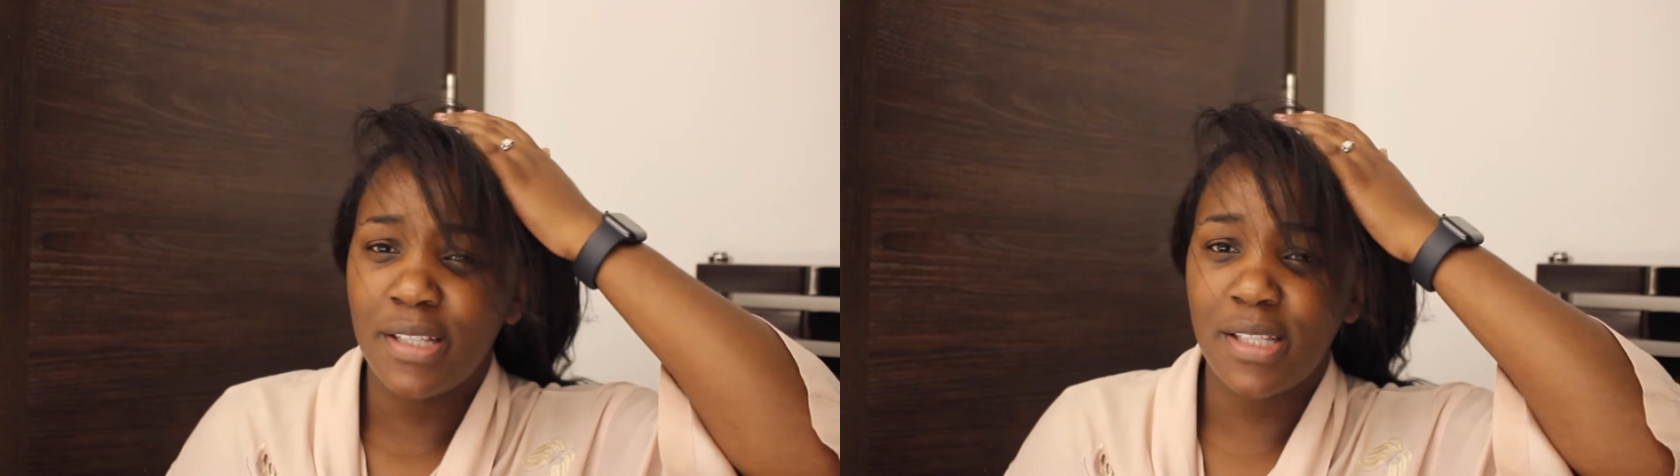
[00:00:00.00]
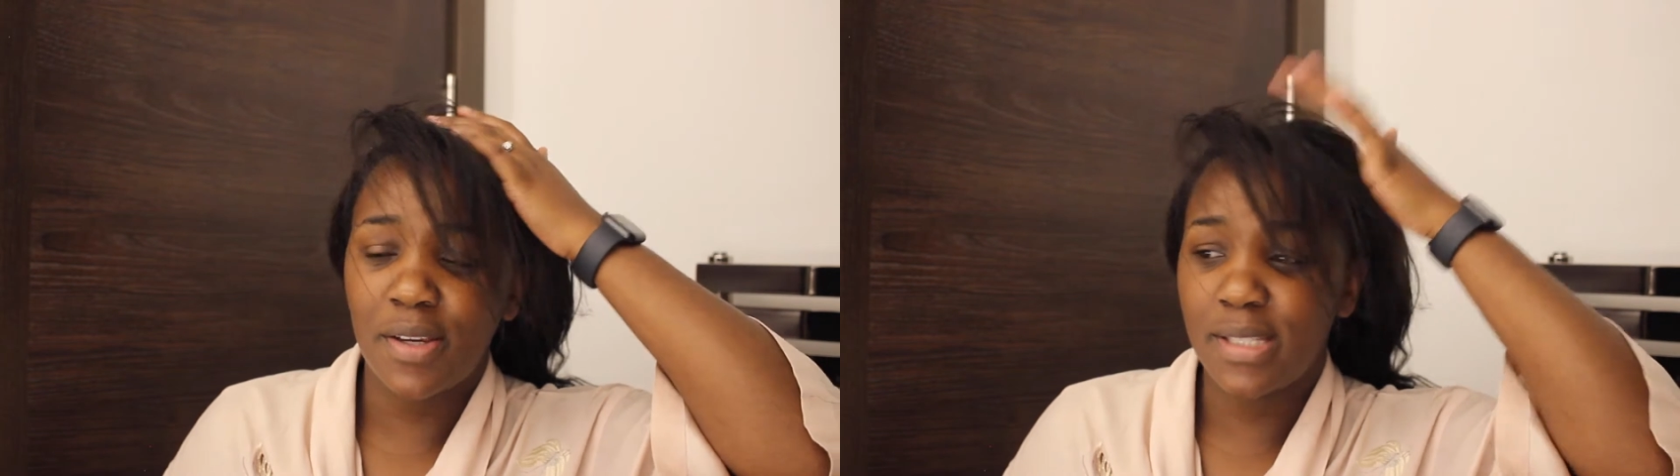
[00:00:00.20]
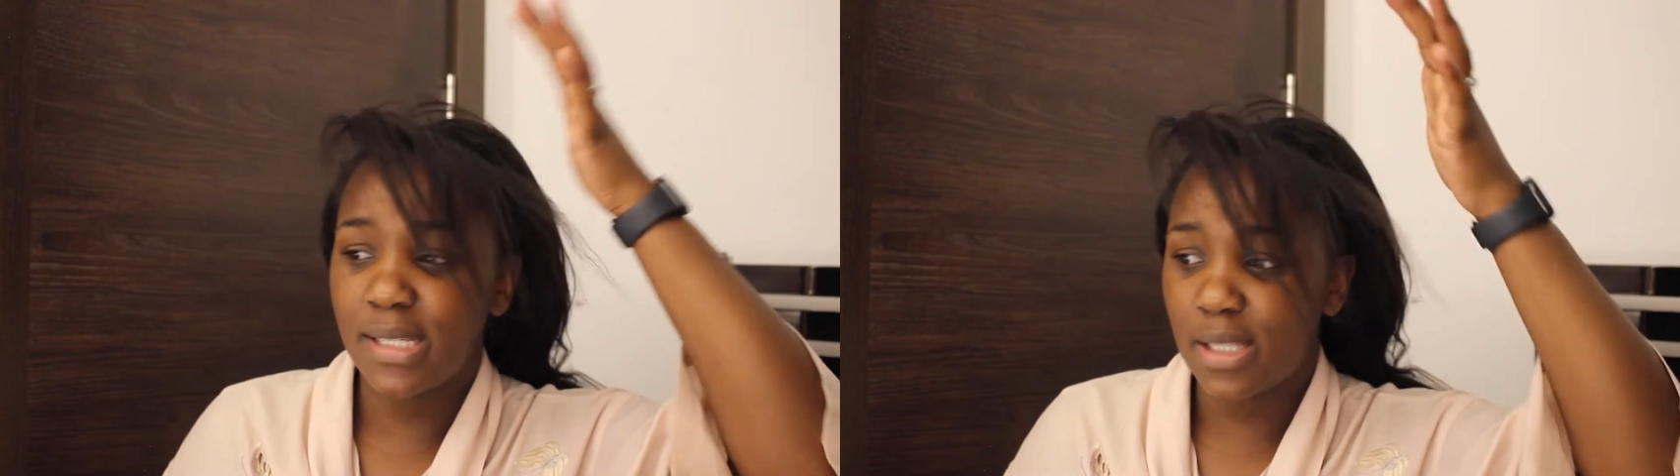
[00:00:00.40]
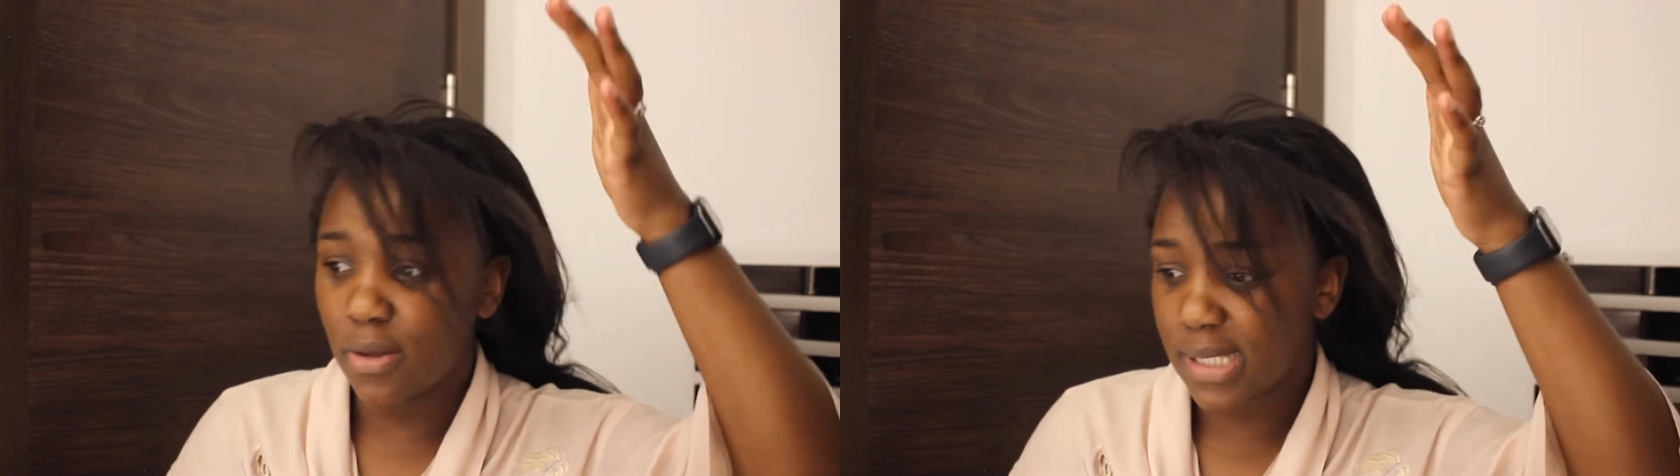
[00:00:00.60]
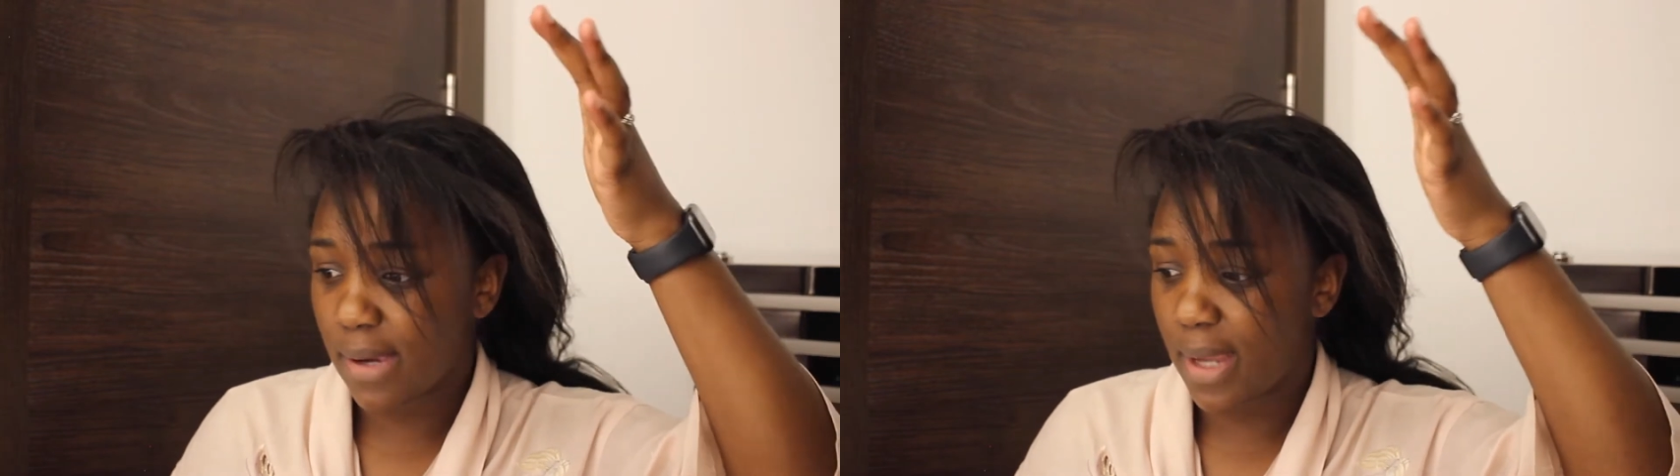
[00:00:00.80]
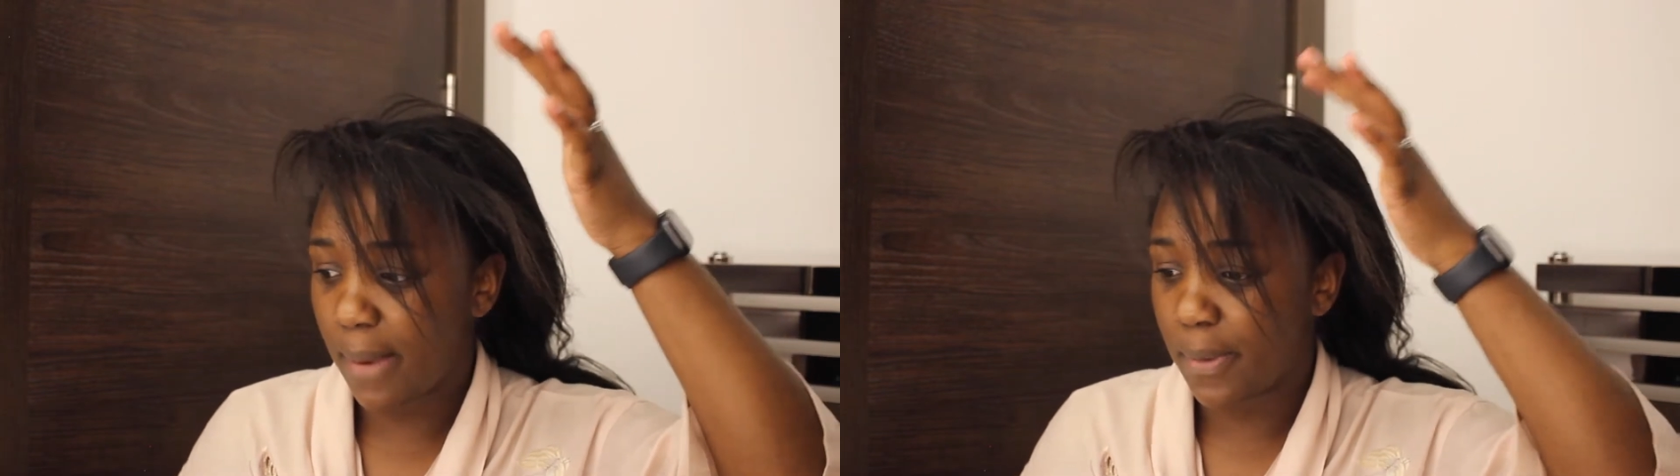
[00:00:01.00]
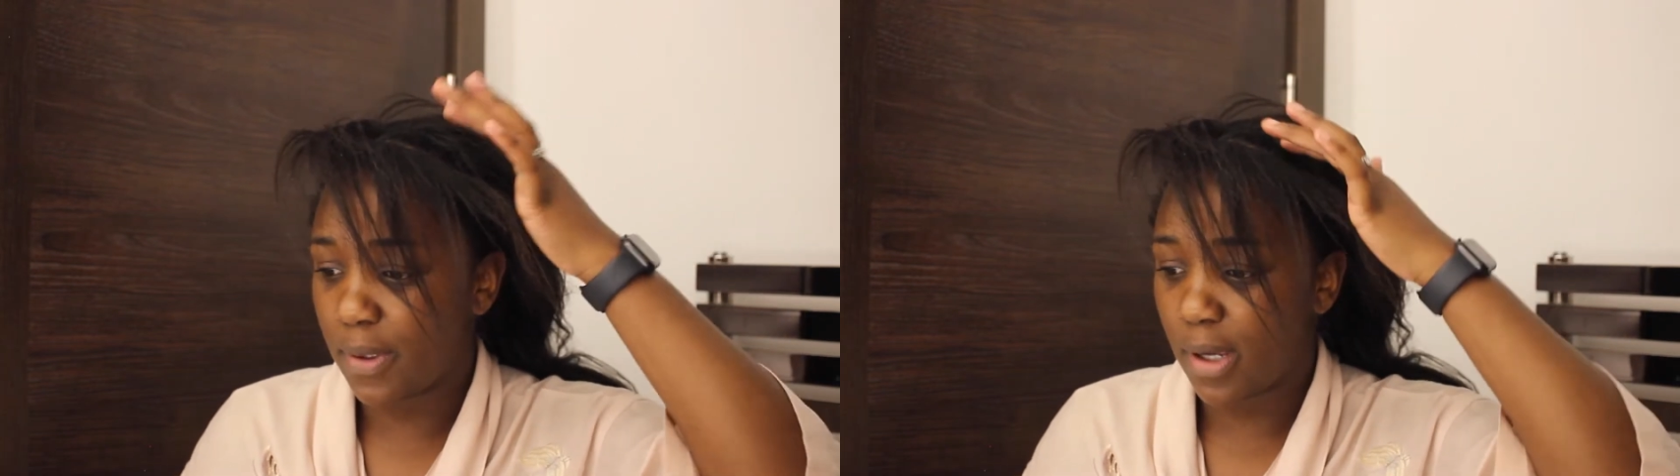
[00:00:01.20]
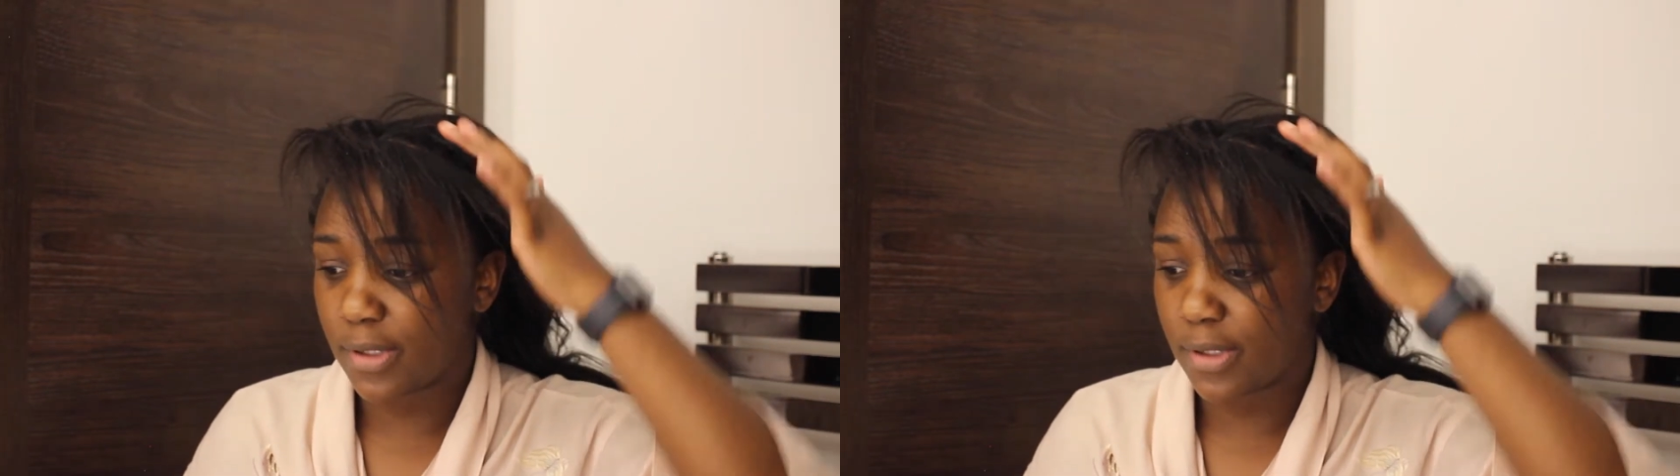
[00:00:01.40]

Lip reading: So since lockdown happened,